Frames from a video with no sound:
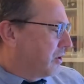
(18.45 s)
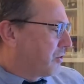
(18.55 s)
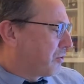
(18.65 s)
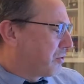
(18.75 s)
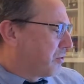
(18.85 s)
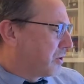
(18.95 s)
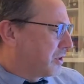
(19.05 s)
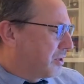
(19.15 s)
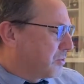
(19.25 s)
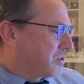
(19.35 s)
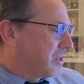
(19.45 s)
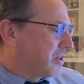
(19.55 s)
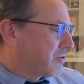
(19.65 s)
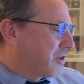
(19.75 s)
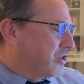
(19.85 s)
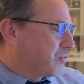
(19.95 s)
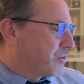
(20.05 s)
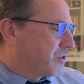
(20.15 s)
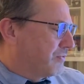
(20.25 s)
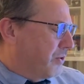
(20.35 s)
through a double slit
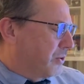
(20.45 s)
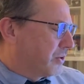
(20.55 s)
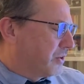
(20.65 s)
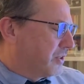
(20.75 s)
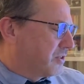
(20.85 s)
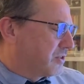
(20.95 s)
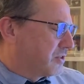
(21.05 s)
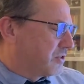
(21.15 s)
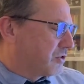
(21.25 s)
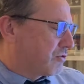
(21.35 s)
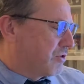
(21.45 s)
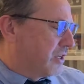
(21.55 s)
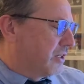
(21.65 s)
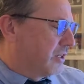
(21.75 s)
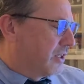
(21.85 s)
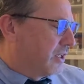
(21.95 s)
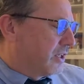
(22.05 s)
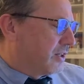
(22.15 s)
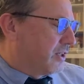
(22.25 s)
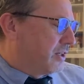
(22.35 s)
arrangement is viewed on a distant screen.
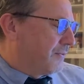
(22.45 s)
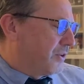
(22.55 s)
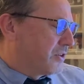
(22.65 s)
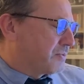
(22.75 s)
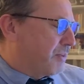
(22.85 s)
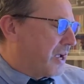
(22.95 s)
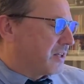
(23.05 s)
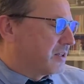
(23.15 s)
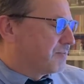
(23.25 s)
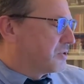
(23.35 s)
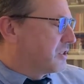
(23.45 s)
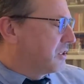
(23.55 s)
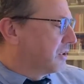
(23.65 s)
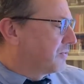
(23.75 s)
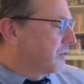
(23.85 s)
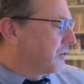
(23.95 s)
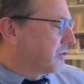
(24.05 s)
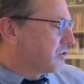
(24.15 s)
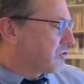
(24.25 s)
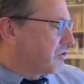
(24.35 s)
The interference pattern observed on the
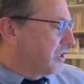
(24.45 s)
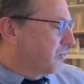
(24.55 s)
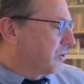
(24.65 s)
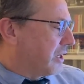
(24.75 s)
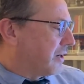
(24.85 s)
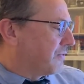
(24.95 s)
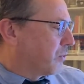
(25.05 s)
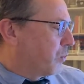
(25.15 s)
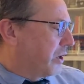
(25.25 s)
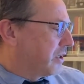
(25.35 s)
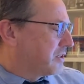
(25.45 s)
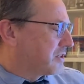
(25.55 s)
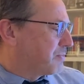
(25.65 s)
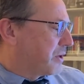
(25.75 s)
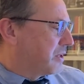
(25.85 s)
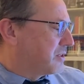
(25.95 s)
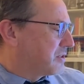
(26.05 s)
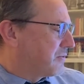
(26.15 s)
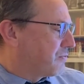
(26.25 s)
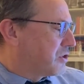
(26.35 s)
screen would have the widest
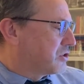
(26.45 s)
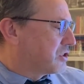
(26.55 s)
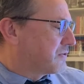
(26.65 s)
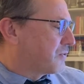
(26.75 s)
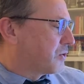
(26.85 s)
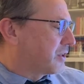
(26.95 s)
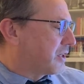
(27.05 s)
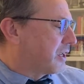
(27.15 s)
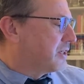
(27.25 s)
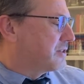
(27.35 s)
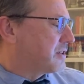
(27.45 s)
spaced fringes for the case